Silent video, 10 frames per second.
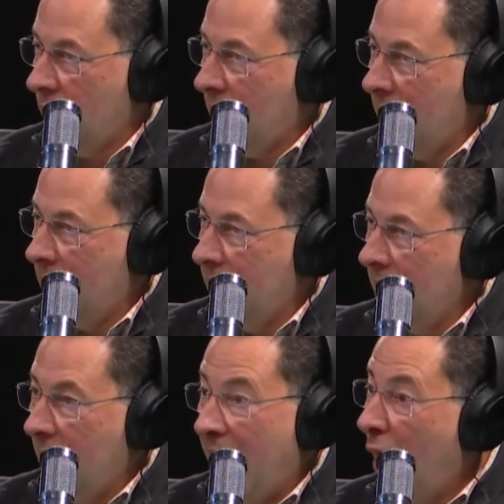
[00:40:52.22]
Okay?
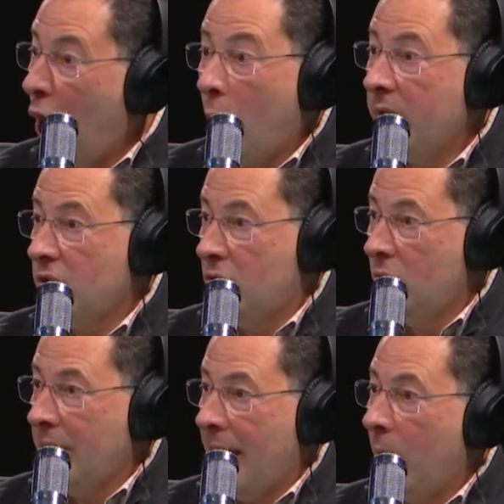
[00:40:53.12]
I always
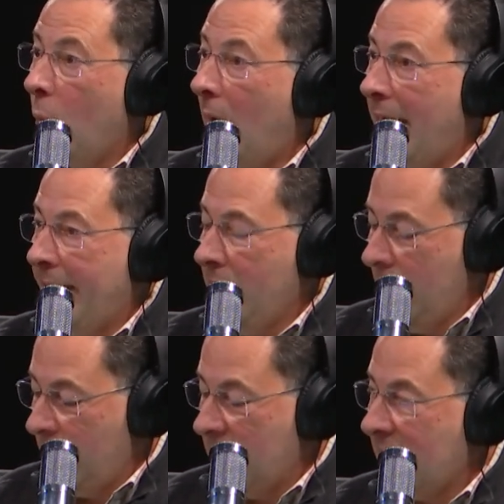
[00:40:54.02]
do that. Why?
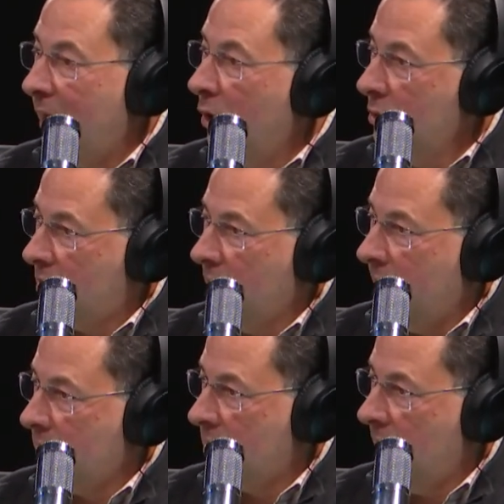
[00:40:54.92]
Because I host a
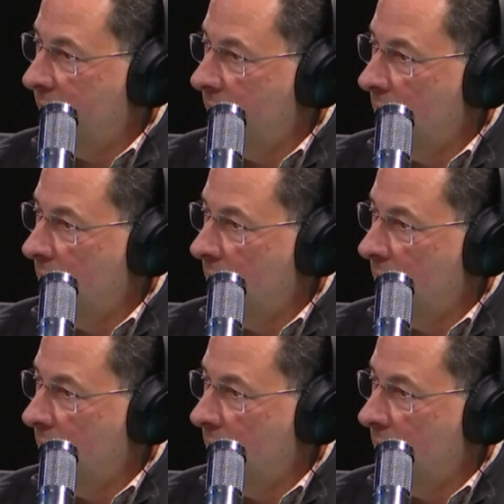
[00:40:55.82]
lot of stuff.